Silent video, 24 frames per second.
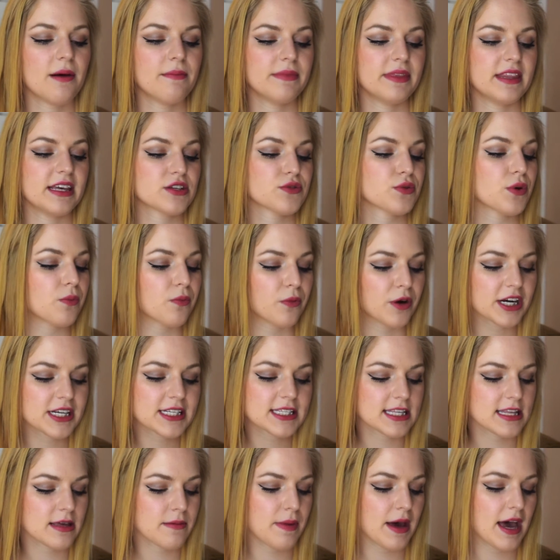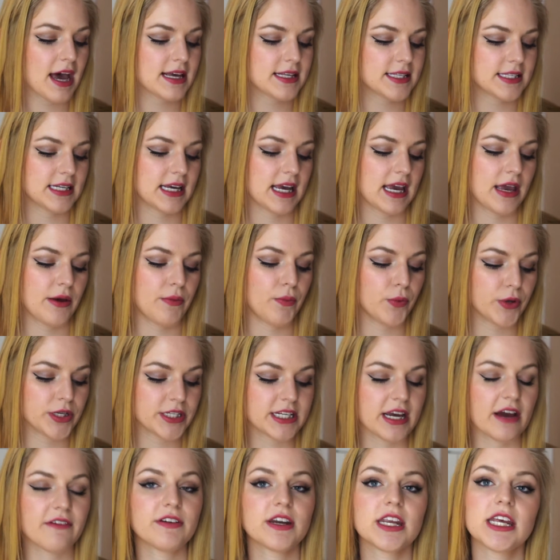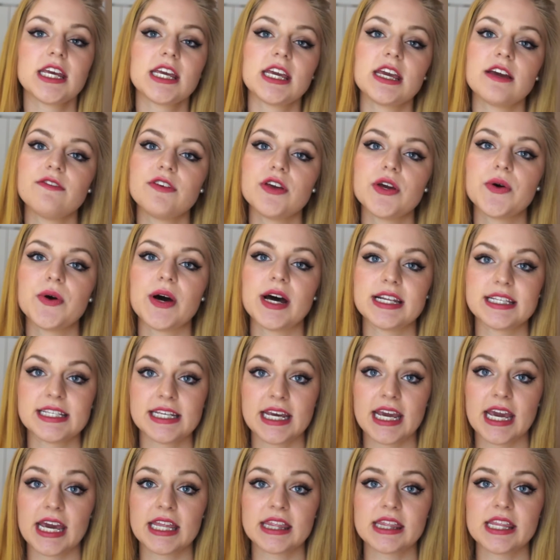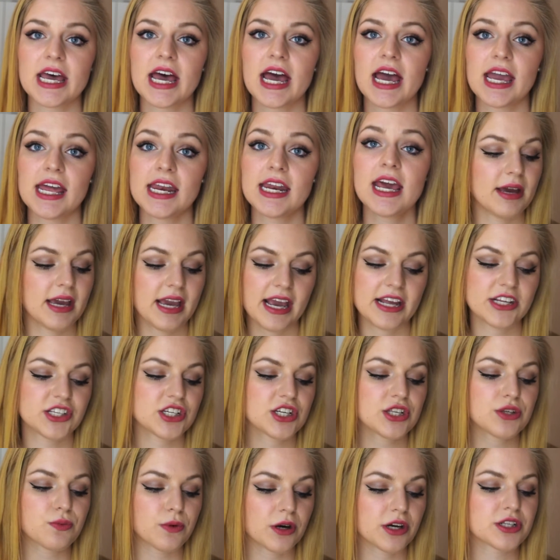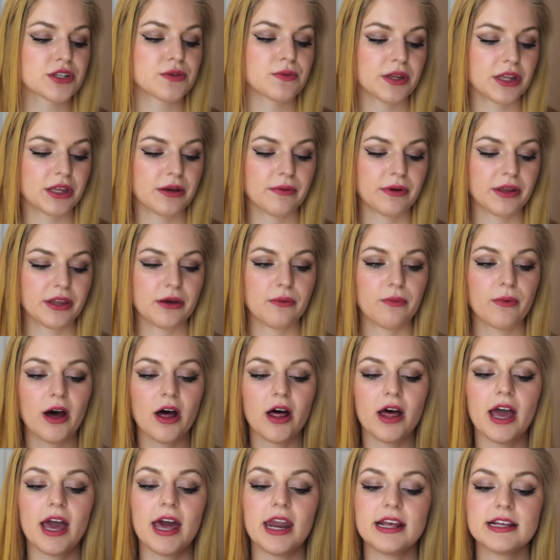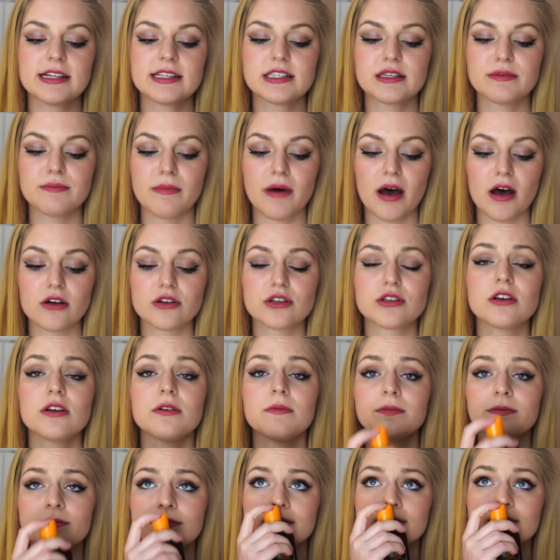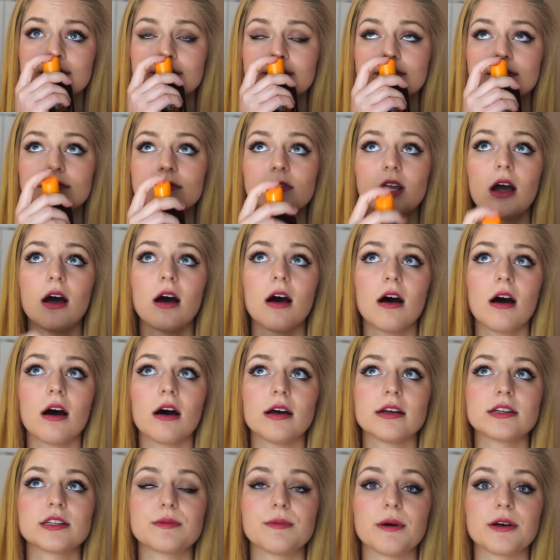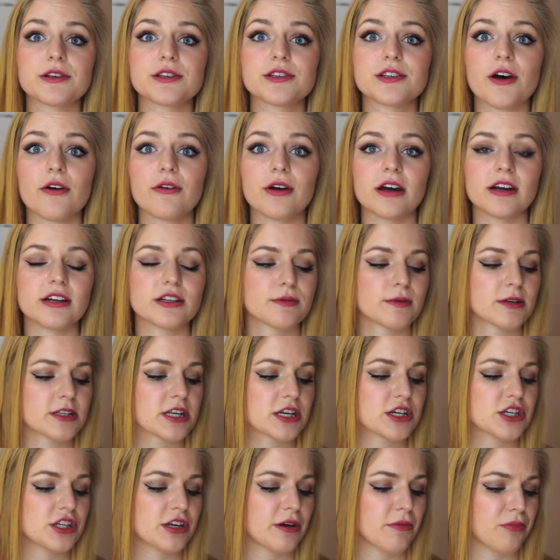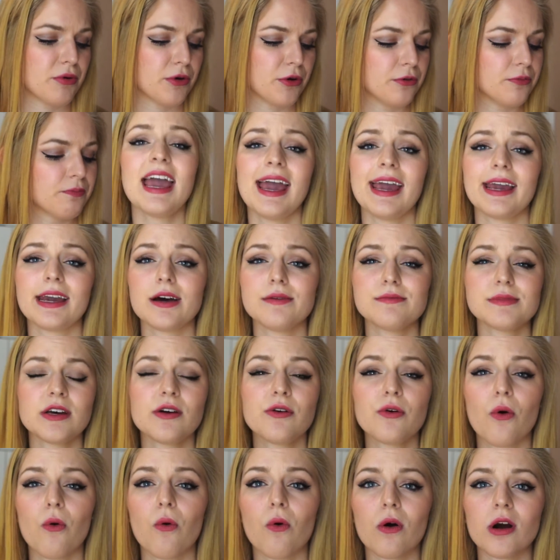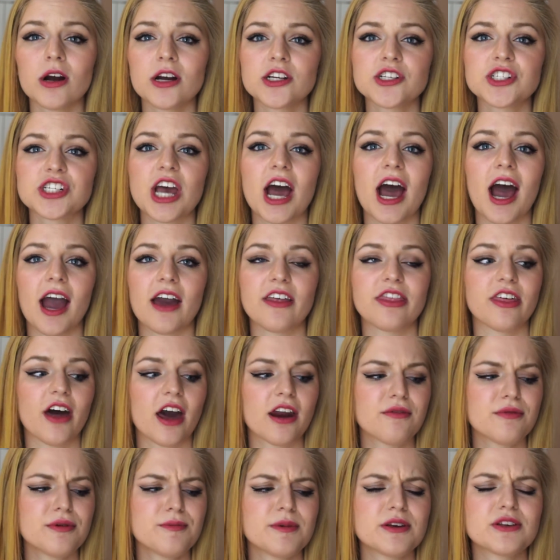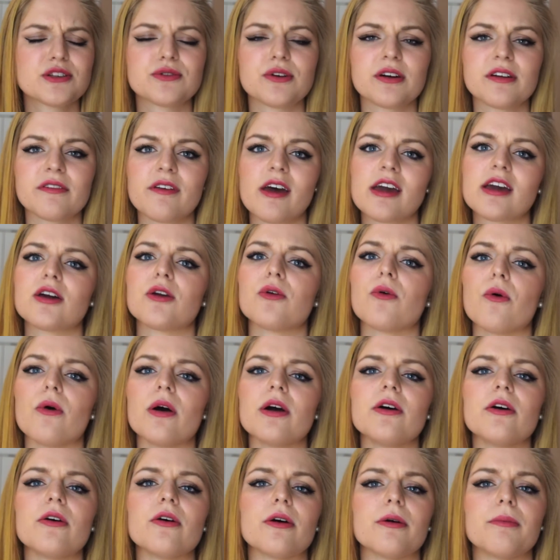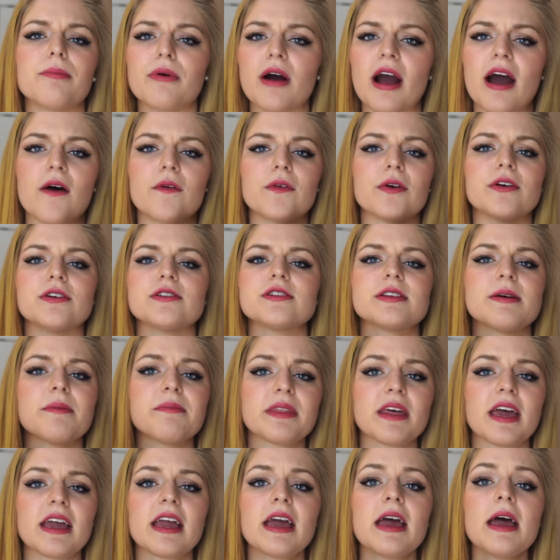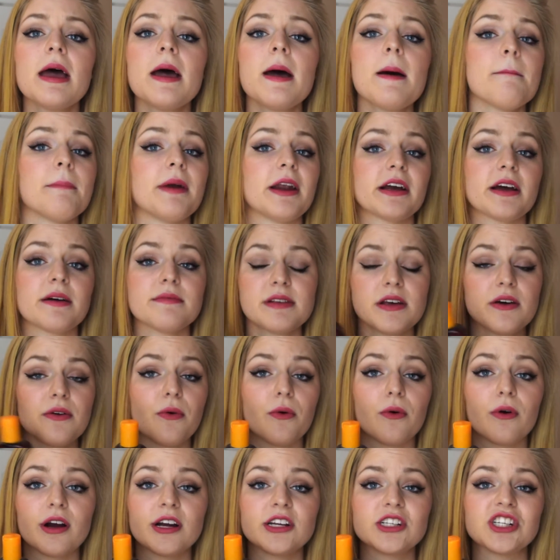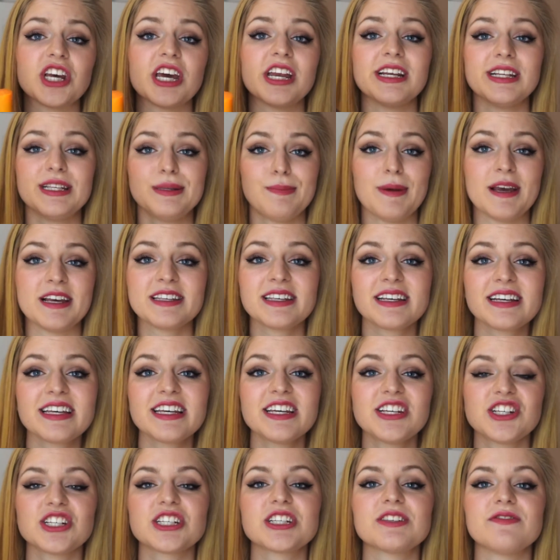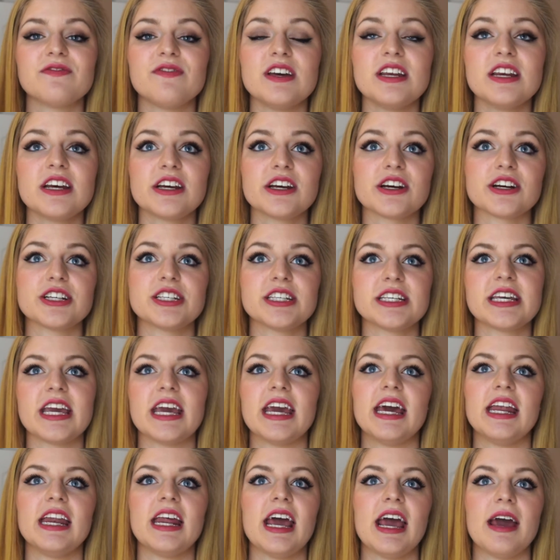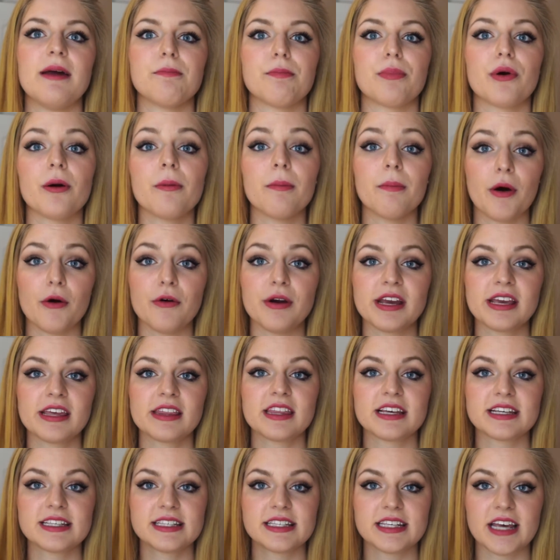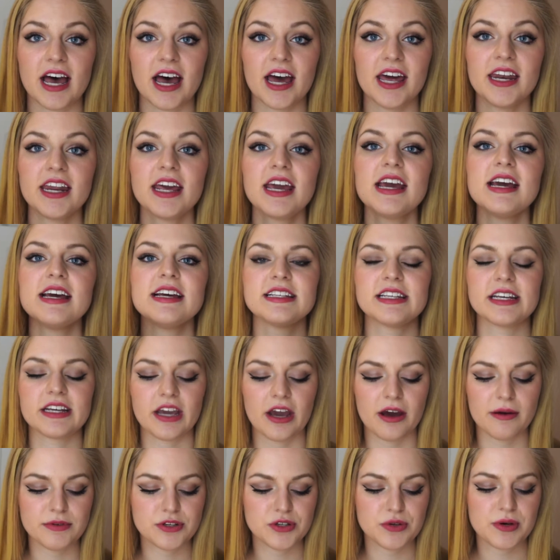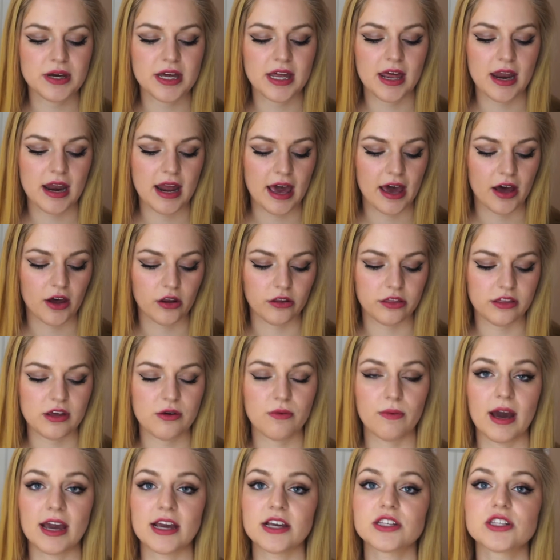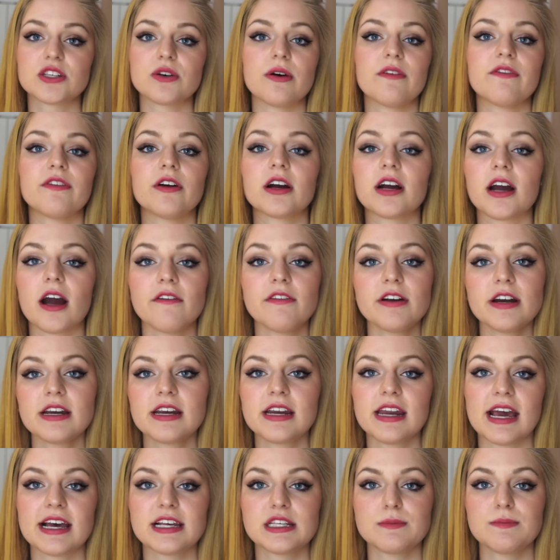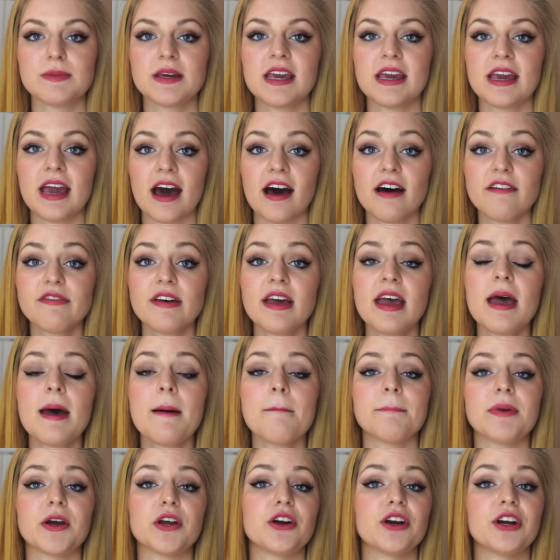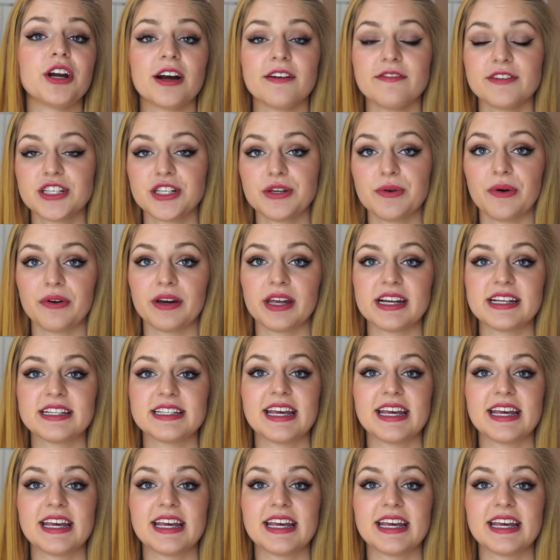This one works the best. It will definitely give you a tan line. It just works really, really well, and it smells, oh, it smells so good. It smells like shampoo. It comes out orange. I thought it would be sort of like an oil or brown or something, but it comes out orange, and it's basically just feeding your skin and promoting the sun to come to it in a healthy way. So if you're covered in SPF, but you're nervous you won't get a